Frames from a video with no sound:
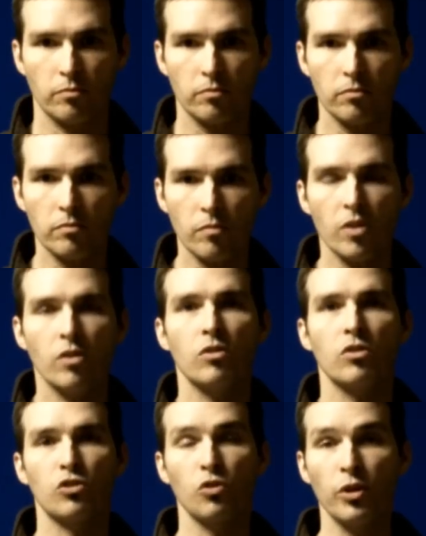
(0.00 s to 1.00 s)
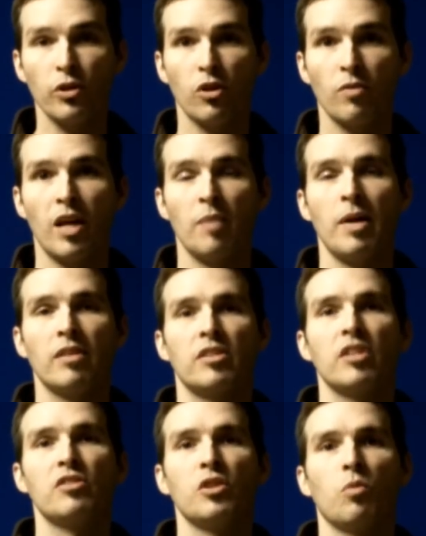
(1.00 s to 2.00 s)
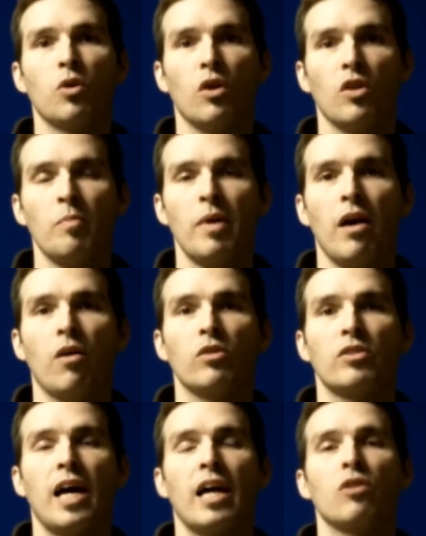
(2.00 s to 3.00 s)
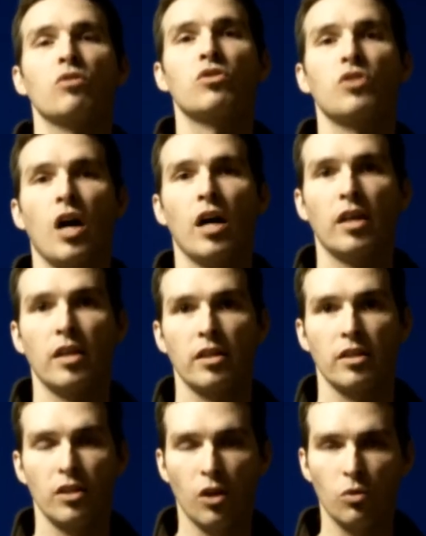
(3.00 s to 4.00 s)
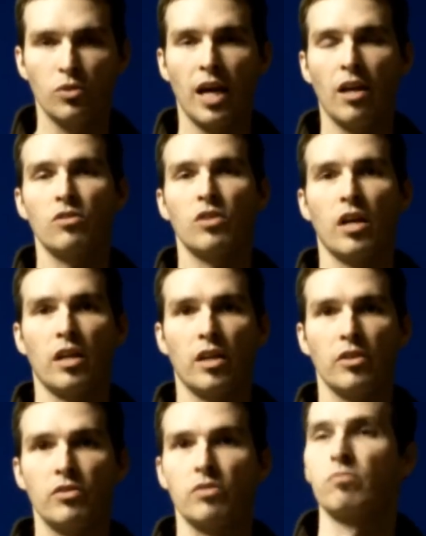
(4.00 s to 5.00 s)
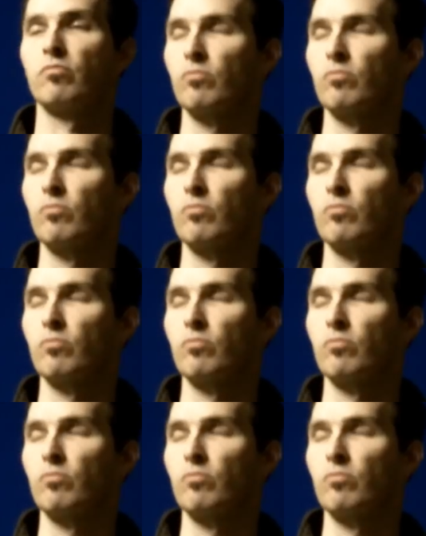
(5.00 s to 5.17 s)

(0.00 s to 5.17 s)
the story going around about Disney World about Donald Duck. You know who Donald Duck is?